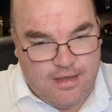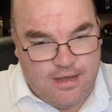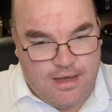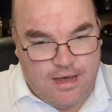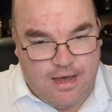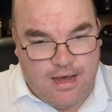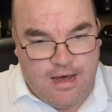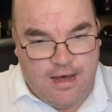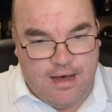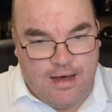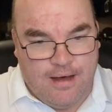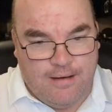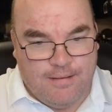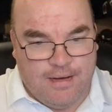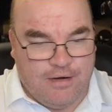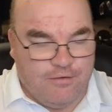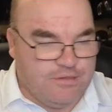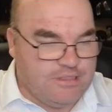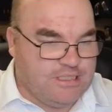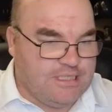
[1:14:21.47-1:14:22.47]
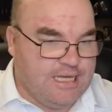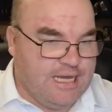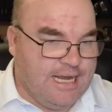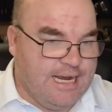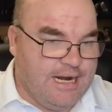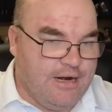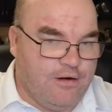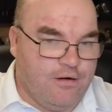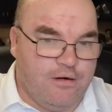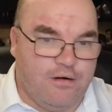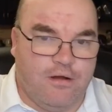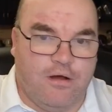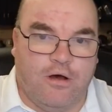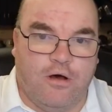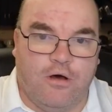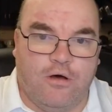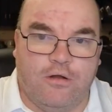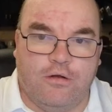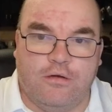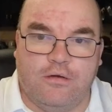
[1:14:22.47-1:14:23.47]
I was there
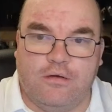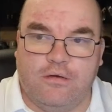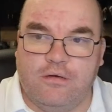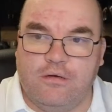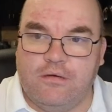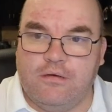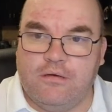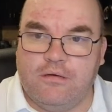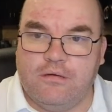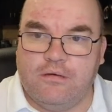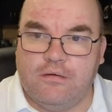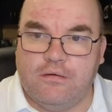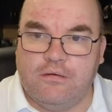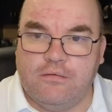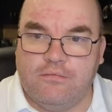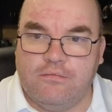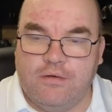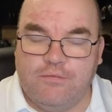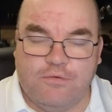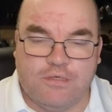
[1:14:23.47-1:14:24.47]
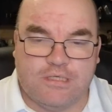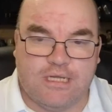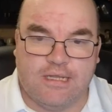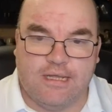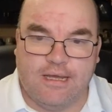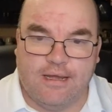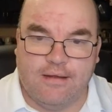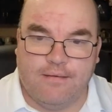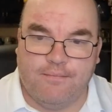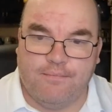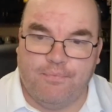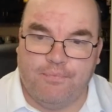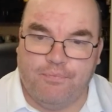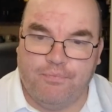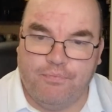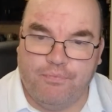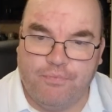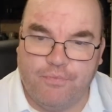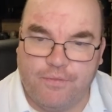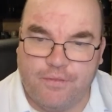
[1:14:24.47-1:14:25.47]
on, when was I there?
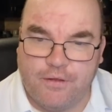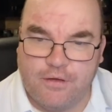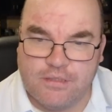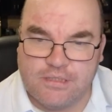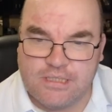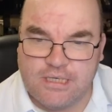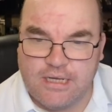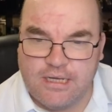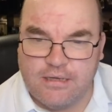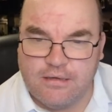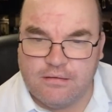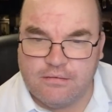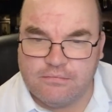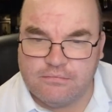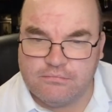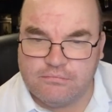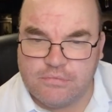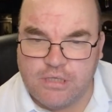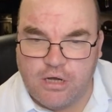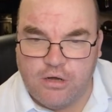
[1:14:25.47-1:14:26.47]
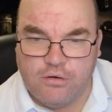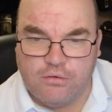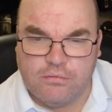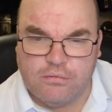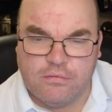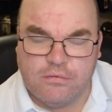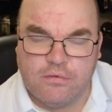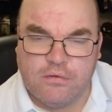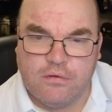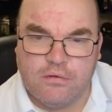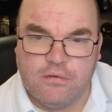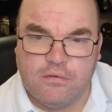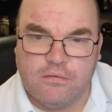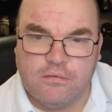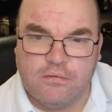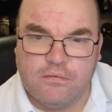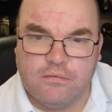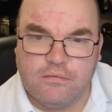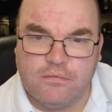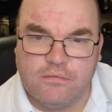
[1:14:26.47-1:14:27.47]
Thursday? No,
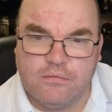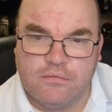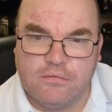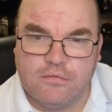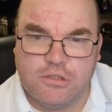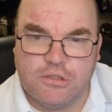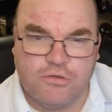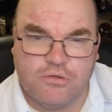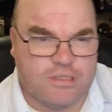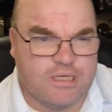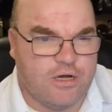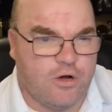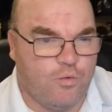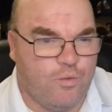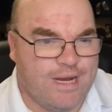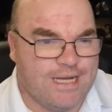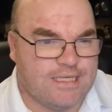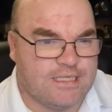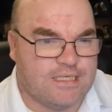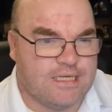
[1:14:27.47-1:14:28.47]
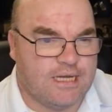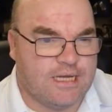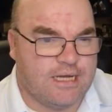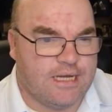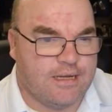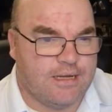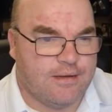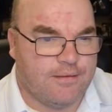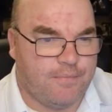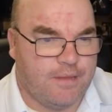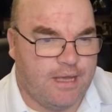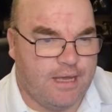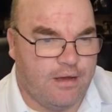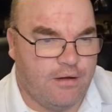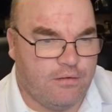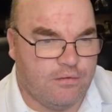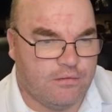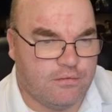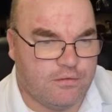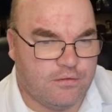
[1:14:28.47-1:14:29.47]
Tuesday or Wednesday
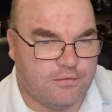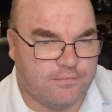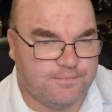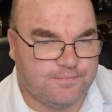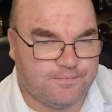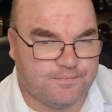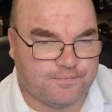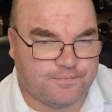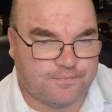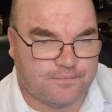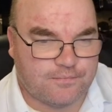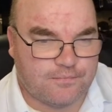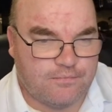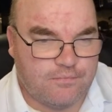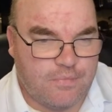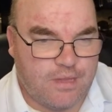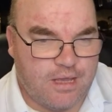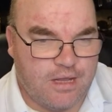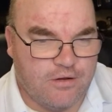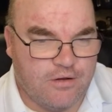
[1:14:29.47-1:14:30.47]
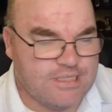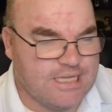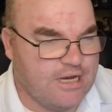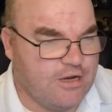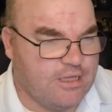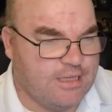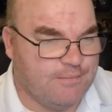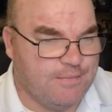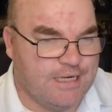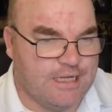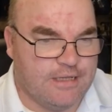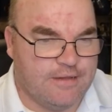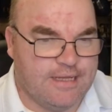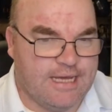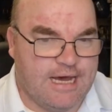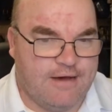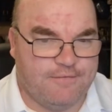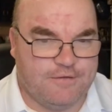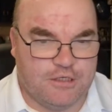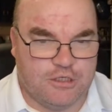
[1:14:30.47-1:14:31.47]
now. I was there in the middle
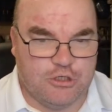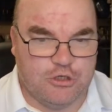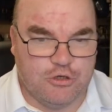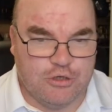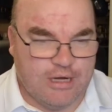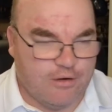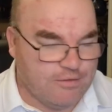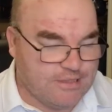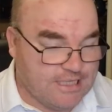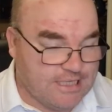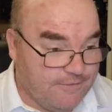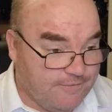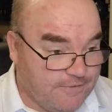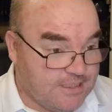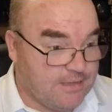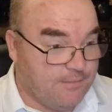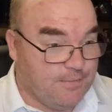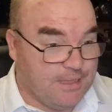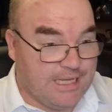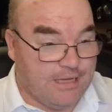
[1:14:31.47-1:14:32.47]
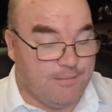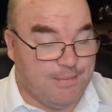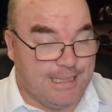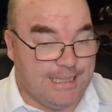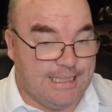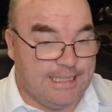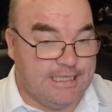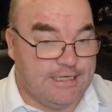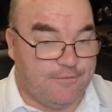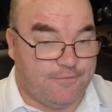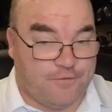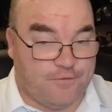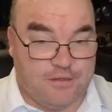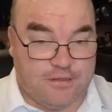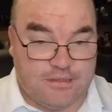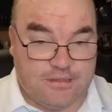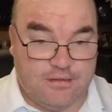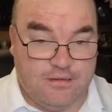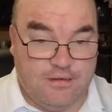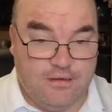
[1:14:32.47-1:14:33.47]
of the afternoon. I was there for something completely
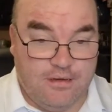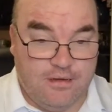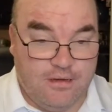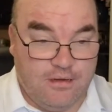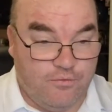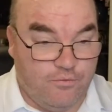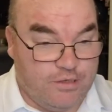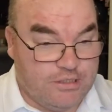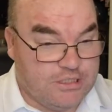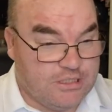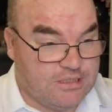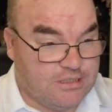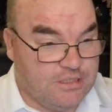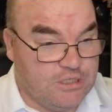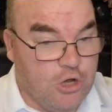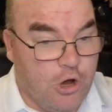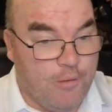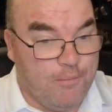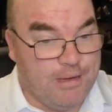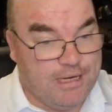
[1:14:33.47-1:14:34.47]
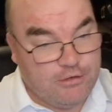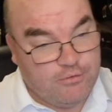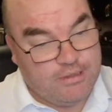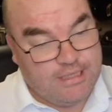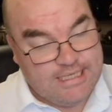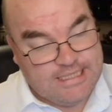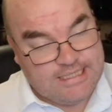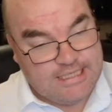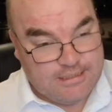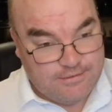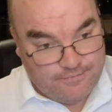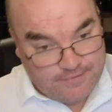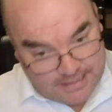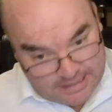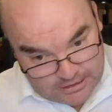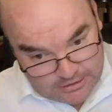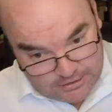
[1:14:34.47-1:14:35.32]
different, which has not been released as a video